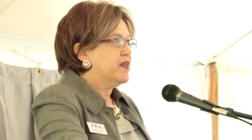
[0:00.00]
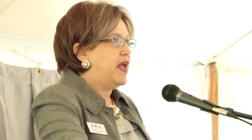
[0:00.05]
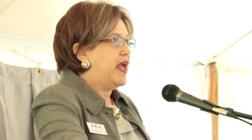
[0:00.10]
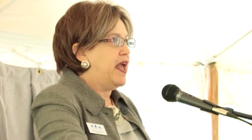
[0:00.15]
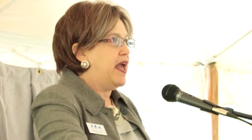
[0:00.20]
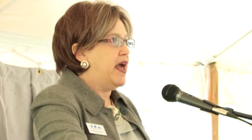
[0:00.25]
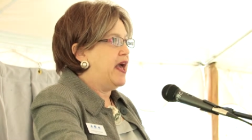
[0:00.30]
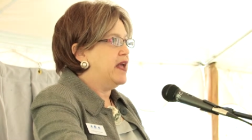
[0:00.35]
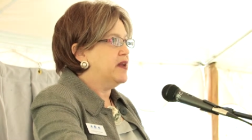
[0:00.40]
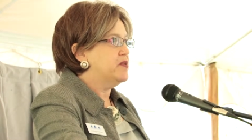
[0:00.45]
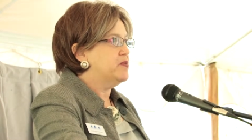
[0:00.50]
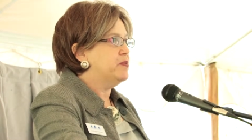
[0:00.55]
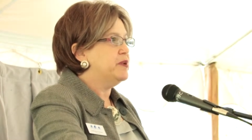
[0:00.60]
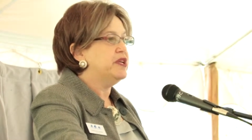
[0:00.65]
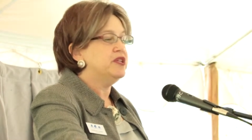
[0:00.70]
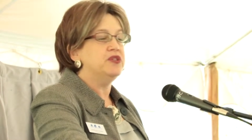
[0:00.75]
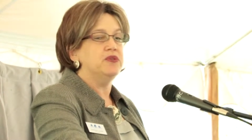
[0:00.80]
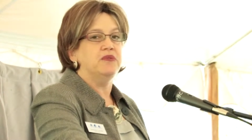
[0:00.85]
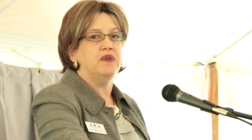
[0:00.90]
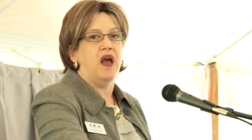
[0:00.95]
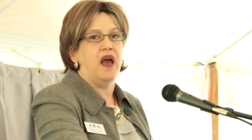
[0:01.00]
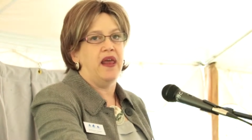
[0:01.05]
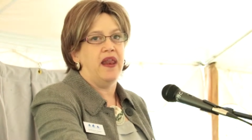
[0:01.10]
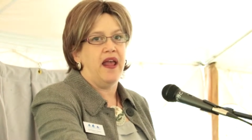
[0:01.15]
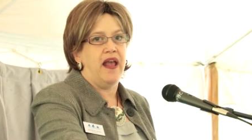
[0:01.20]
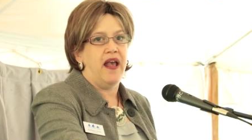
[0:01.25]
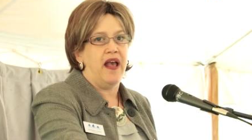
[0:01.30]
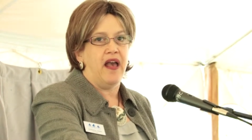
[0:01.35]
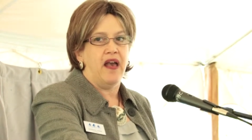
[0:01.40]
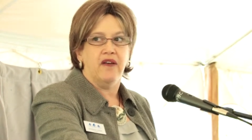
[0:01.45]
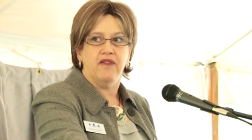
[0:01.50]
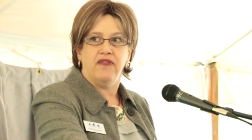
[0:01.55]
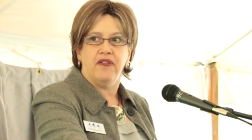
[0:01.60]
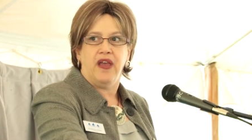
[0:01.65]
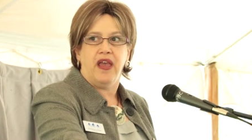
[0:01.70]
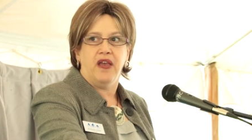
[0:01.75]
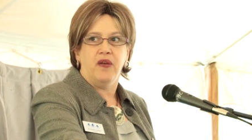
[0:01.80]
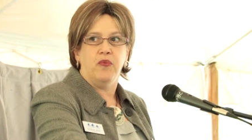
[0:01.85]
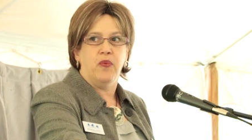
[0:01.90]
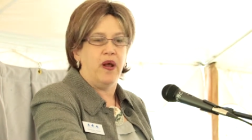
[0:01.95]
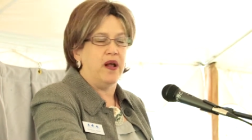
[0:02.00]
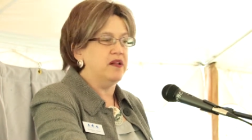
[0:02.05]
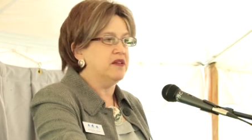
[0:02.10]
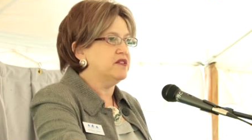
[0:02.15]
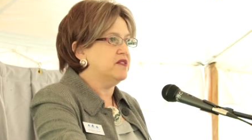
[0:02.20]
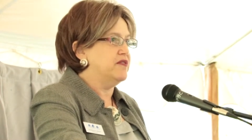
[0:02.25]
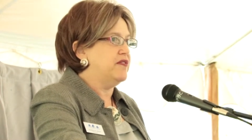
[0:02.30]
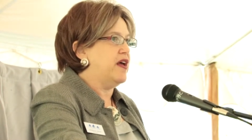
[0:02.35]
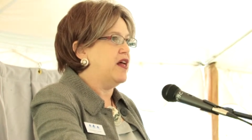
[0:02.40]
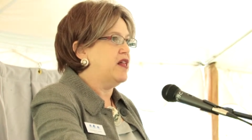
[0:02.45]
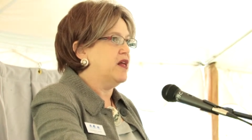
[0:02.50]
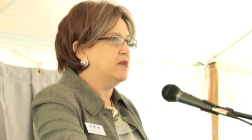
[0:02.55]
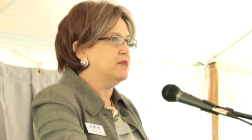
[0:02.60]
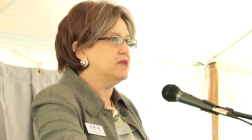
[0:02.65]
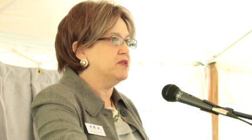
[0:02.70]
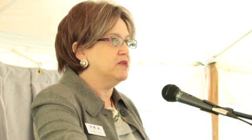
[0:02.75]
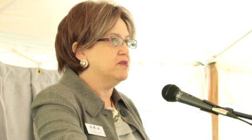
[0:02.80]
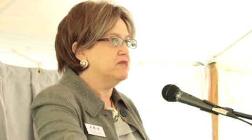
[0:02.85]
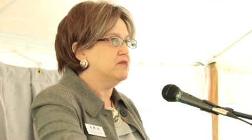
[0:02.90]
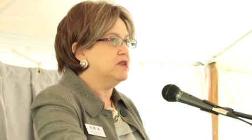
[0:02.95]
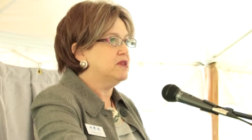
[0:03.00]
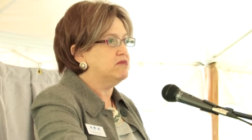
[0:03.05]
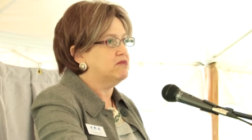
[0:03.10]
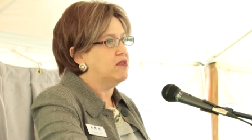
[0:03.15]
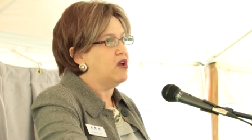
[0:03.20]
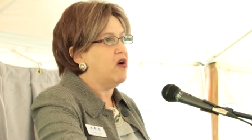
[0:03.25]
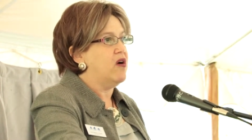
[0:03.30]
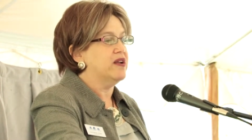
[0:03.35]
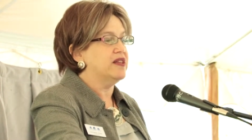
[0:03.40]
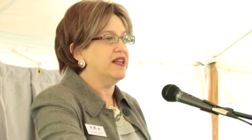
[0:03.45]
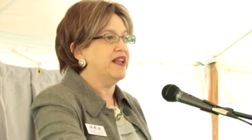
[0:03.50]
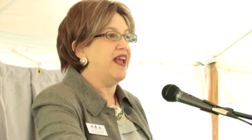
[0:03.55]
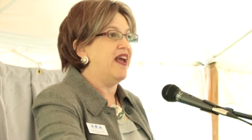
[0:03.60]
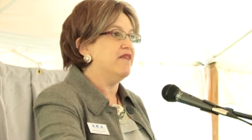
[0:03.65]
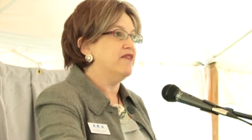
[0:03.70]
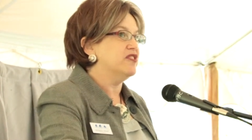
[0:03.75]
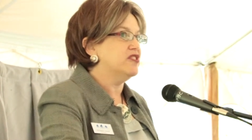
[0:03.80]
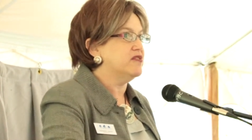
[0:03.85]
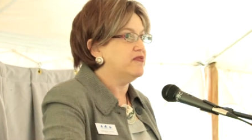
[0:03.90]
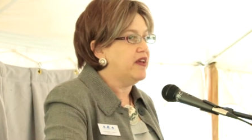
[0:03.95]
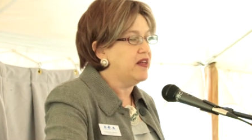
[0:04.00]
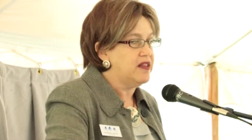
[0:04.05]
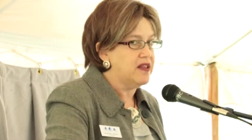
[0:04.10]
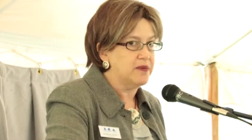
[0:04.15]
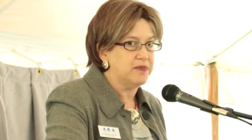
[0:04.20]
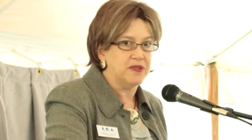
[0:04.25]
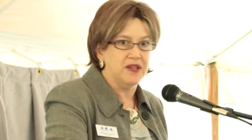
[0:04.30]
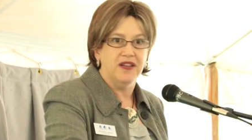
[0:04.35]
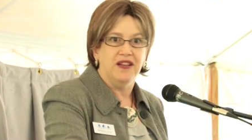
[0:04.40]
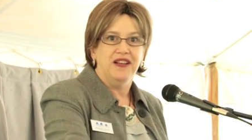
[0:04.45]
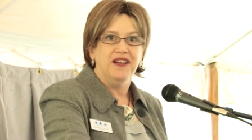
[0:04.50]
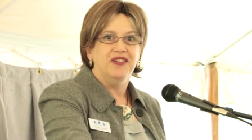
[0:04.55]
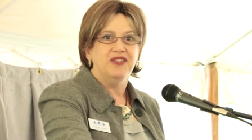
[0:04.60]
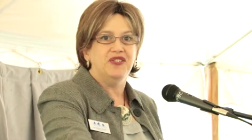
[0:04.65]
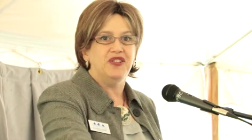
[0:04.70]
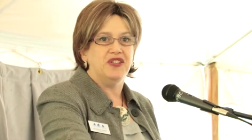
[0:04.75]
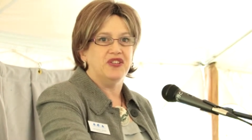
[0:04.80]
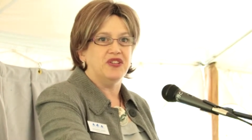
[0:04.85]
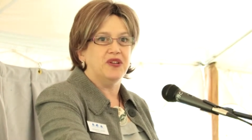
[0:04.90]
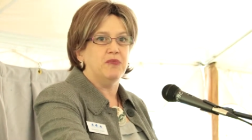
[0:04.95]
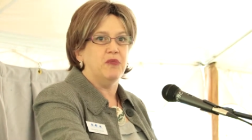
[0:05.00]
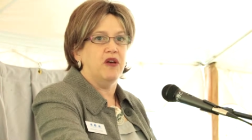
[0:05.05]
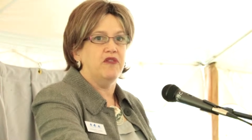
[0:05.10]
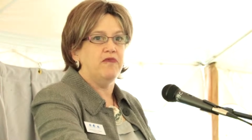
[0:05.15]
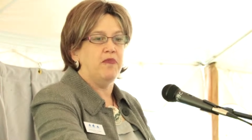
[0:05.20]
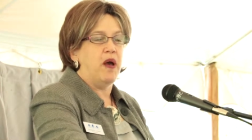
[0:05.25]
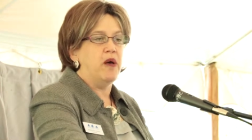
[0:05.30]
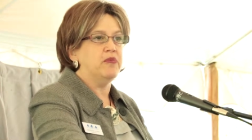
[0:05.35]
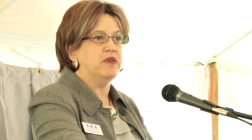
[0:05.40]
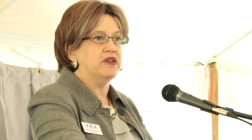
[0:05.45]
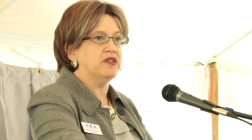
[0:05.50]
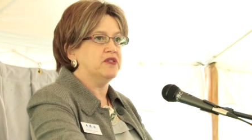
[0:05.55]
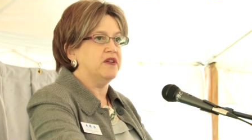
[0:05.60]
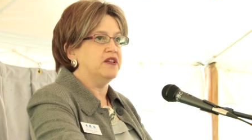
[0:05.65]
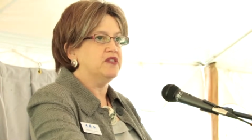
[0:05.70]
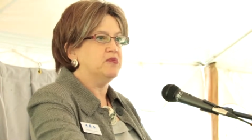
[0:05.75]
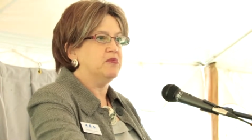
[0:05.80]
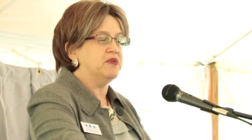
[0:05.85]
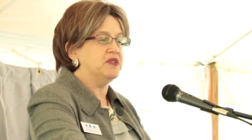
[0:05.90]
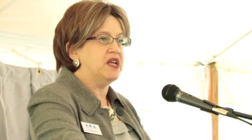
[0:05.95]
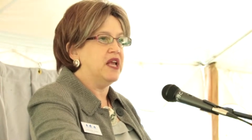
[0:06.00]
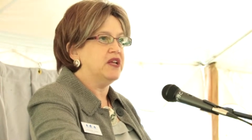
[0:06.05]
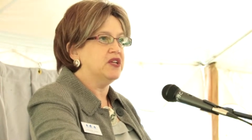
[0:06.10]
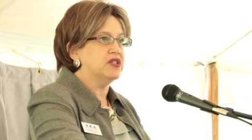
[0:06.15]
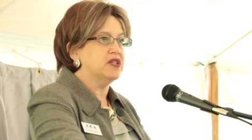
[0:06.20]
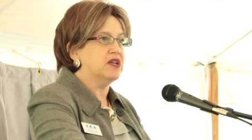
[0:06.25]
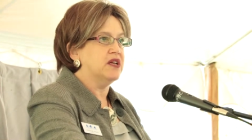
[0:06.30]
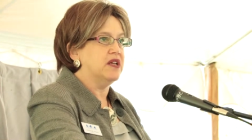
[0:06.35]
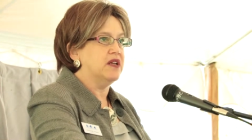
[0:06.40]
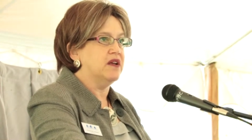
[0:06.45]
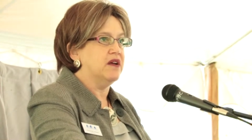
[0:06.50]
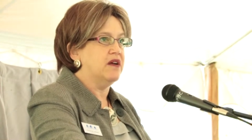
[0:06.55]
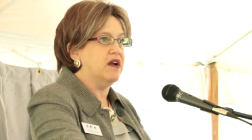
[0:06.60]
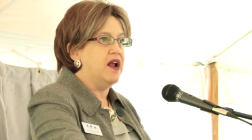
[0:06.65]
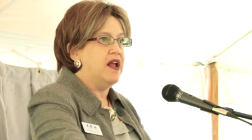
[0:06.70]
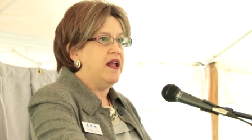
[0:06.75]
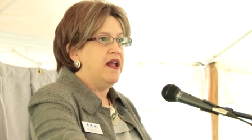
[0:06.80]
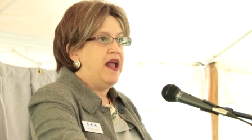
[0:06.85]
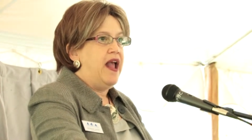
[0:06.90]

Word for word: And we do not have a well-developed, we hardly have a developed system of public transportation here.